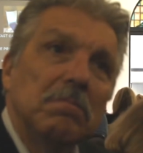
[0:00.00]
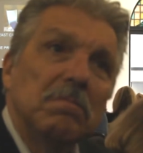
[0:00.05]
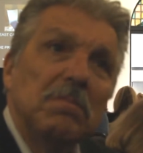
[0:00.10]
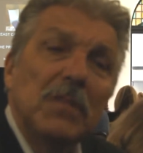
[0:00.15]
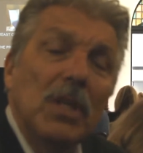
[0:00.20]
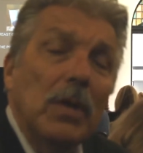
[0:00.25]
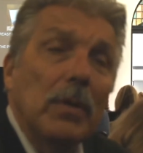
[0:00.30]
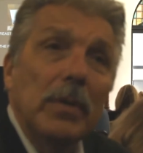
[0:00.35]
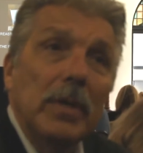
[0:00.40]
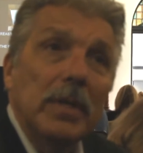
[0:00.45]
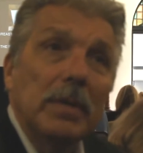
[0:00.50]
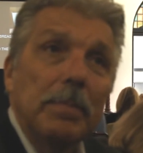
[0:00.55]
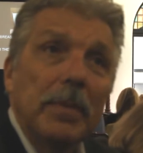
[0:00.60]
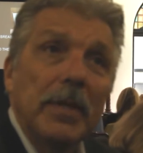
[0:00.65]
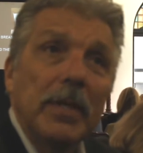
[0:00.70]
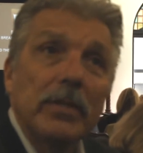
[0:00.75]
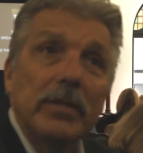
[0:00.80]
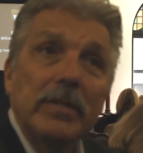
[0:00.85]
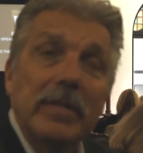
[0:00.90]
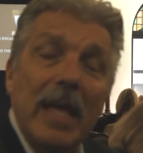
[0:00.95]
no, it,
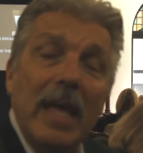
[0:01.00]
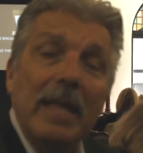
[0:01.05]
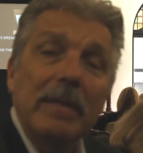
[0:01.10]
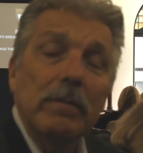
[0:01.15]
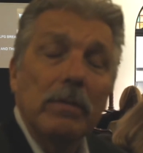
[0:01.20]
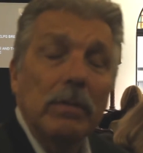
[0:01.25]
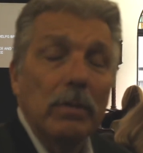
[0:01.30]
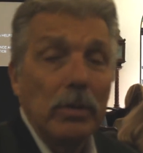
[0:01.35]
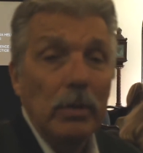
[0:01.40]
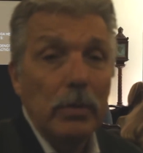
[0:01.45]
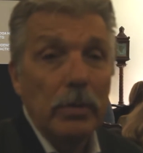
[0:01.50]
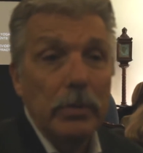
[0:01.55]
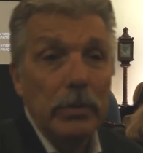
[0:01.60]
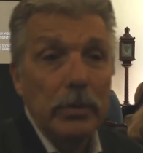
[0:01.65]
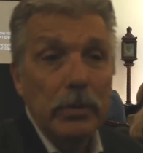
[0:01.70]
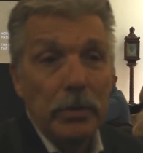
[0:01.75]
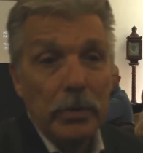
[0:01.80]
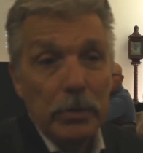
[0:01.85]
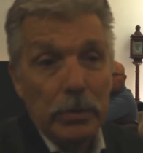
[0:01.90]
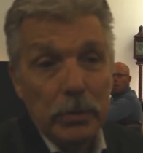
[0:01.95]
because that you're,
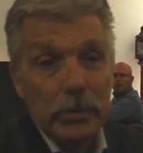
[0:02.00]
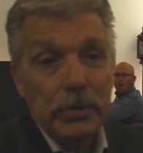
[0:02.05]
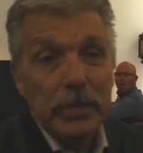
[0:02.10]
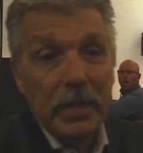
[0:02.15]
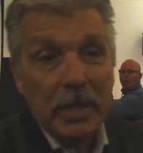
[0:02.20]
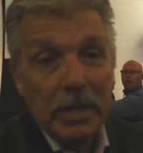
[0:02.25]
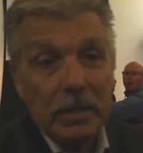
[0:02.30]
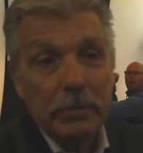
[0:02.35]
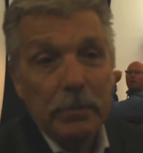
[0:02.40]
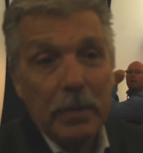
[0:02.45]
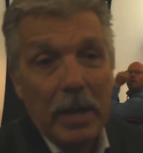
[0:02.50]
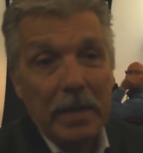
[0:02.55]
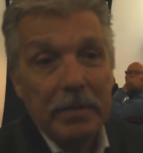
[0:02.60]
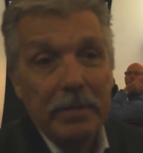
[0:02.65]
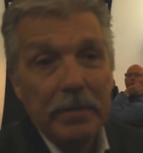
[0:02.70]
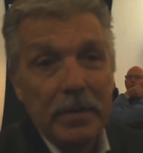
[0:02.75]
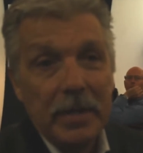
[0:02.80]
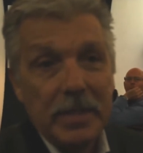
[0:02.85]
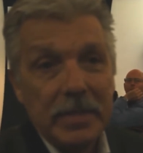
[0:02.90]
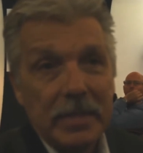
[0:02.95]
you're using it
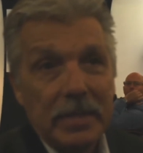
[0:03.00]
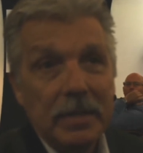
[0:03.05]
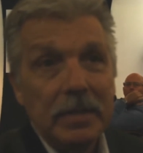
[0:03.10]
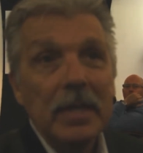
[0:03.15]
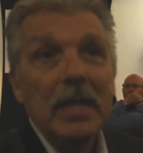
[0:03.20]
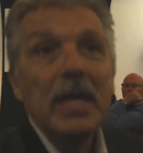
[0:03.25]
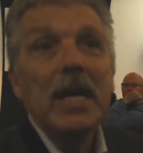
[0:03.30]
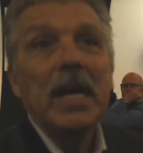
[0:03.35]
rather as a